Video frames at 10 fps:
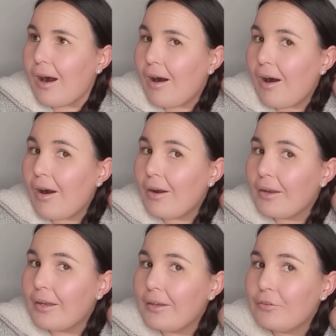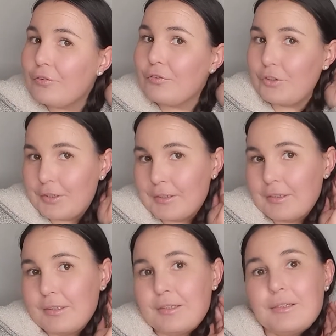I think
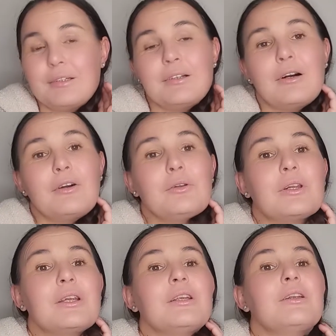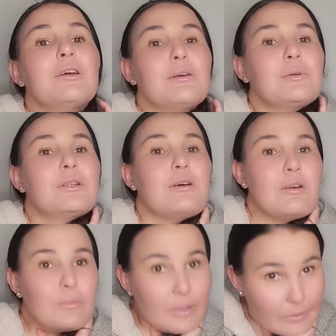I already know what
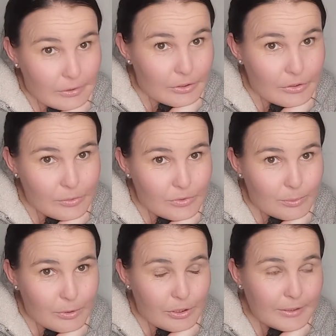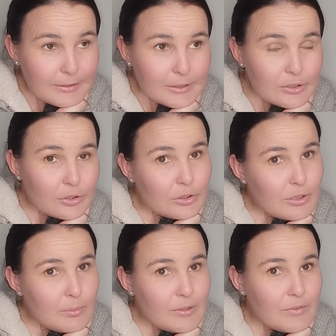I'm going to do with mine. It's not going
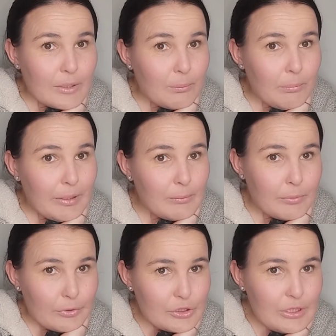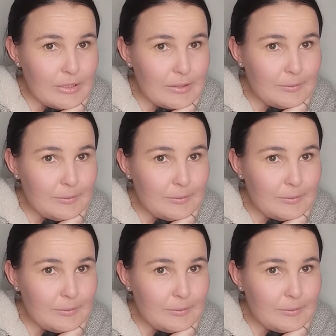to be a very big project.